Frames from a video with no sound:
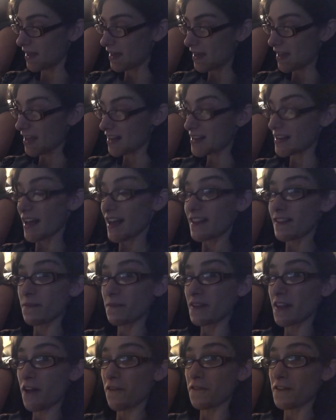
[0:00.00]
He ties
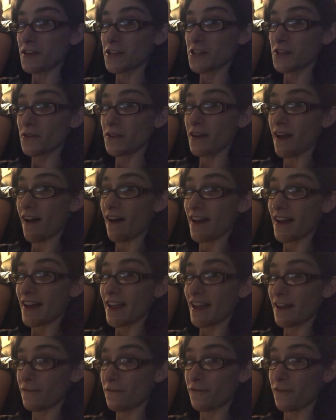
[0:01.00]
himself into a knot
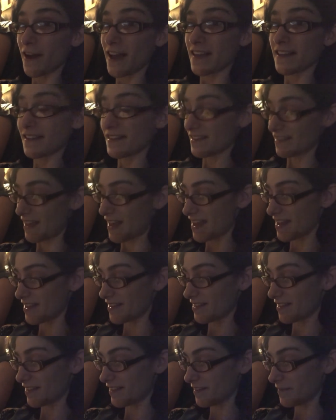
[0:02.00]
and frays his
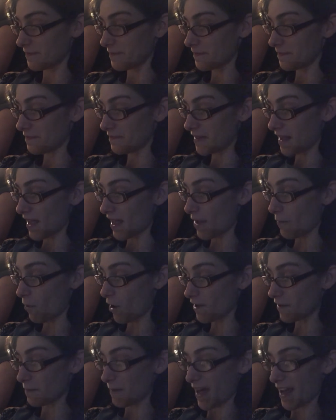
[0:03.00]
ends. He
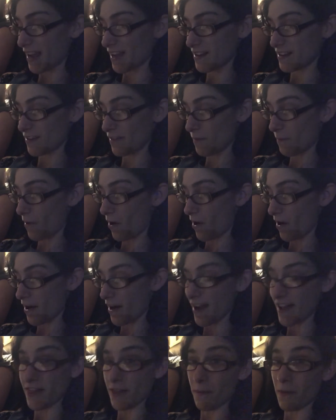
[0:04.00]
walks back into the
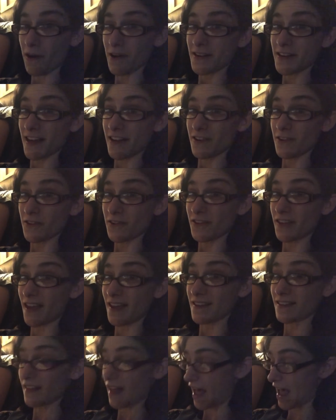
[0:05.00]
bar, and the bartender
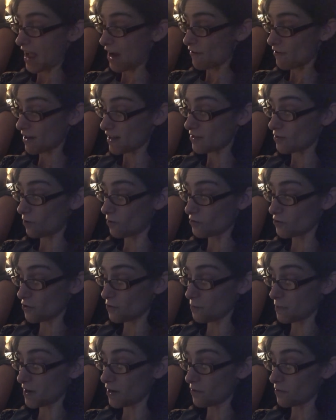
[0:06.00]
says, I already told
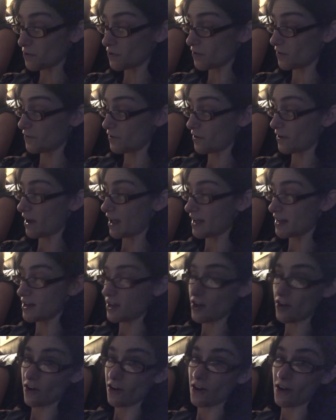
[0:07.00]
you we don't serve your kind
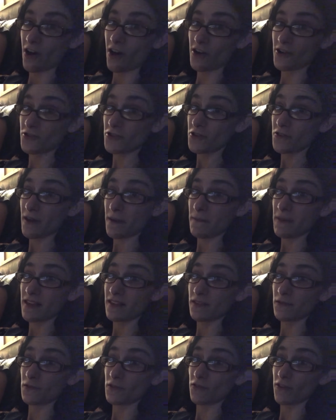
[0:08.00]
here. Aren't you that
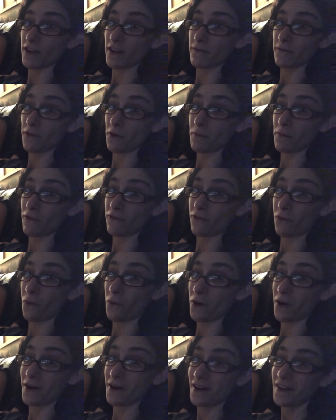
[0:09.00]
piece of string from
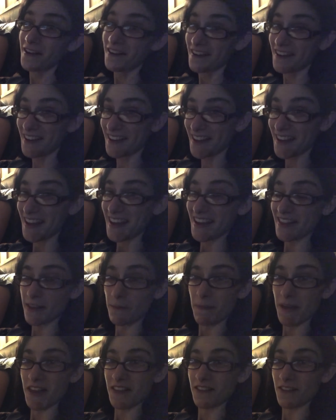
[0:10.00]
before? And
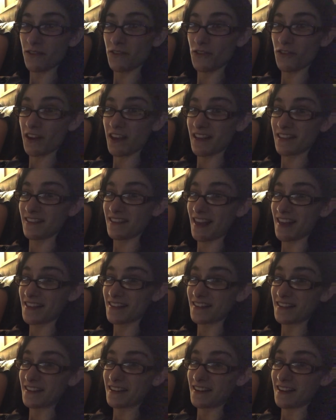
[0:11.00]
the piece of string
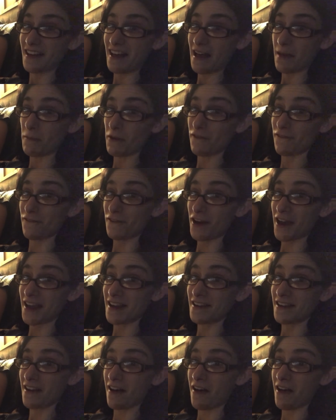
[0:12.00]
says, I'm
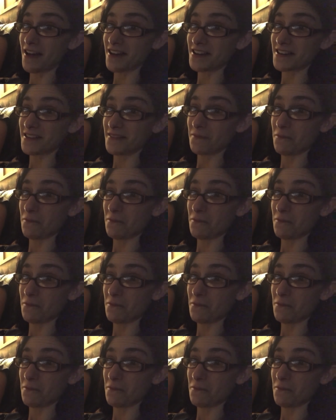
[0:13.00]
afraid not.